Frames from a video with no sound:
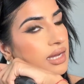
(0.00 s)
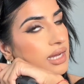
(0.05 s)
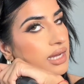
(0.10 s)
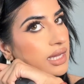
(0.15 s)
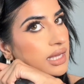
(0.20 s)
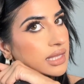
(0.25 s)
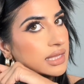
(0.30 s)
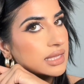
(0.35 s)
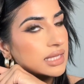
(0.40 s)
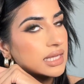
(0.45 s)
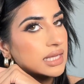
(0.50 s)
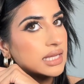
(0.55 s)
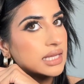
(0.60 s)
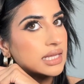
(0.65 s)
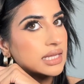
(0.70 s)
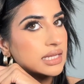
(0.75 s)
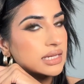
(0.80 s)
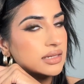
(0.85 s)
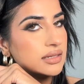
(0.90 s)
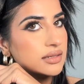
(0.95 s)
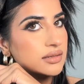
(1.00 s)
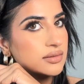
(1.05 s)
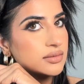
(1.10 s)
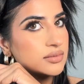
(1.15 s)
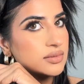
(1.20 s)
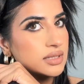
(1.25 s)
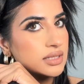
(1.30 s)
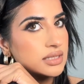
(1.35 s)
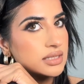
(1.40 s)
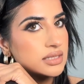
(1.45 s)
And then
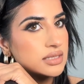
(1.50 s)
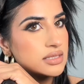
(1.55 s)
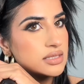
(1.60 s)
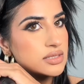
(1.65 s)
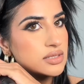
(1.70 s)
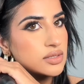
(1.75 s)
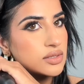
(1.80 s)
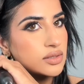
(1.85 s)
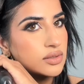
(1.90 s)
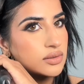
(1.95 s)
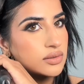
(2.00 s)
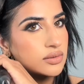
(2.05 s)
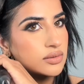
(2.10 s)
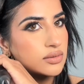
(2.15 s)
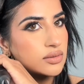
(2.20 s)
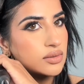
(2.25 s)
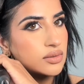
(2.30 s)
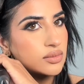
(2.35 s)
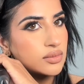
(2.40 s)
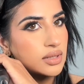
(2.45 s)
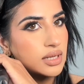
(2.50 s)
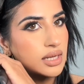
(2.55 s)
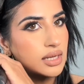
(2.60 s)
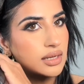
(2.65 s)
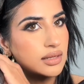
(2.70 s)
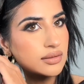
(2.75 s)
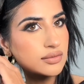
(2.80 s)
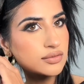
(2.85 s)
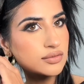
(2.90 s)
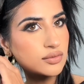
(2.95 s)
1 2
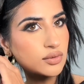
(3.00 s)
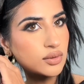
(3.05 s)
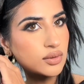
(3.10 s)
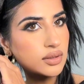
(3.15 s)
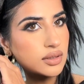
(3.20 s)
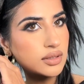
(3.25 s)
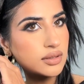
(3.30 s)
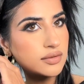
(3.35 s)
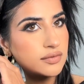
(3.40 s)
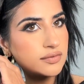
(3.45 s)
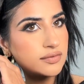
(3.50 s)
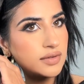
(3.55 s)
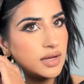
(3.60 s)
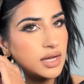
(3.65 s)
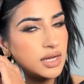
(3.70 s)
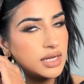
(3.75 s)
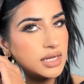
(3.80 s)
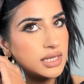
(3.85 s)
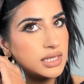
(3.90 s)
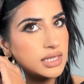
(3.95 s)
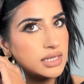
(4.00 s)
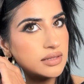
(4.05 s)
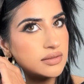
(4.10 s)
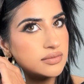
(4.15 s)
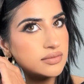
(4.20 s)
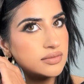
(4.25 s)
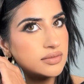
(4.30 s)
3 4 5.